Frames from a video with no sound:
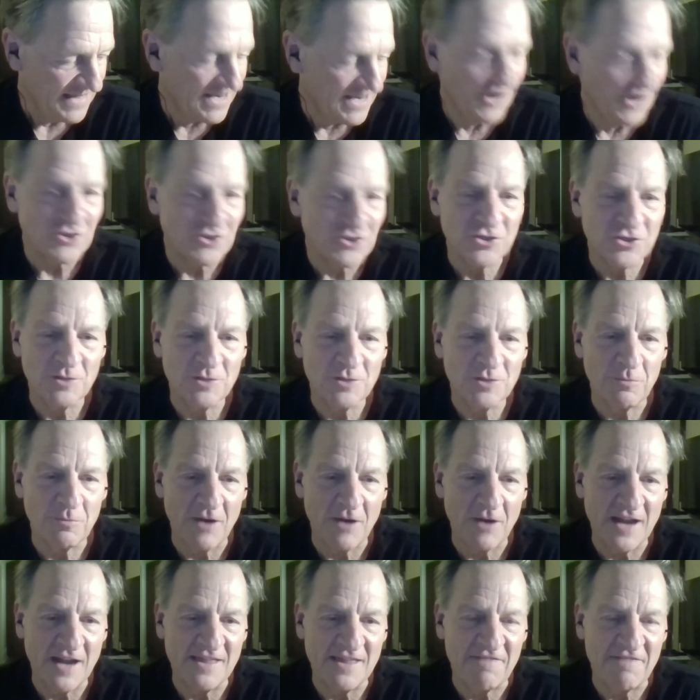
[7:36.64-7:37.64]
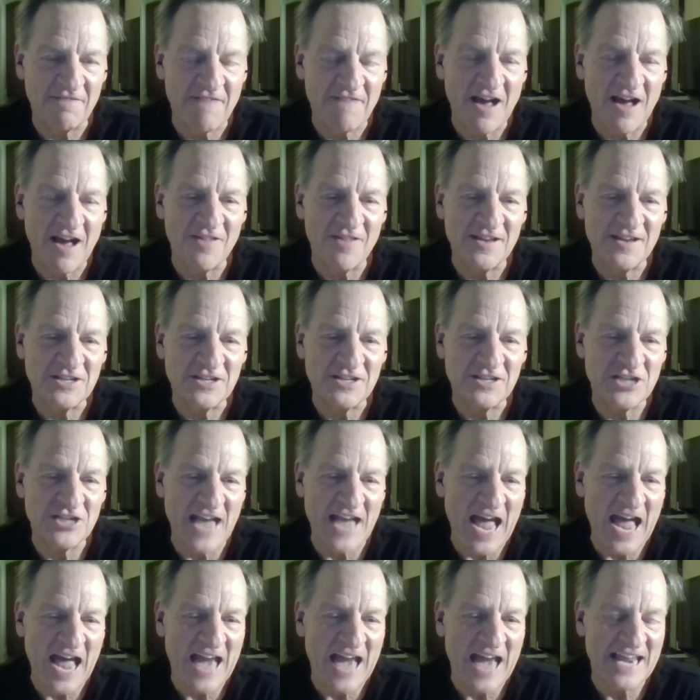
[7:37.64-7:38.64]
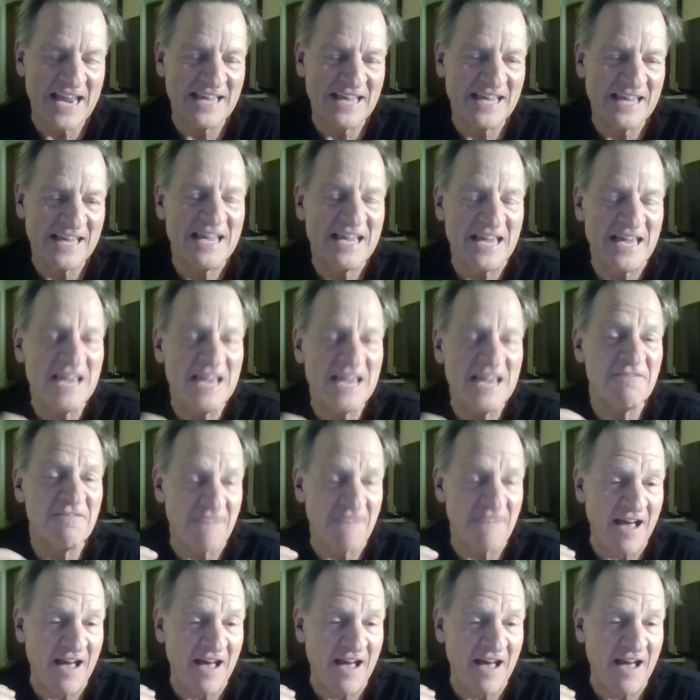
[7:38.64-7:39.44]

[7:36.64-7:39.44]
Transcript: They cultured her brain. They found that he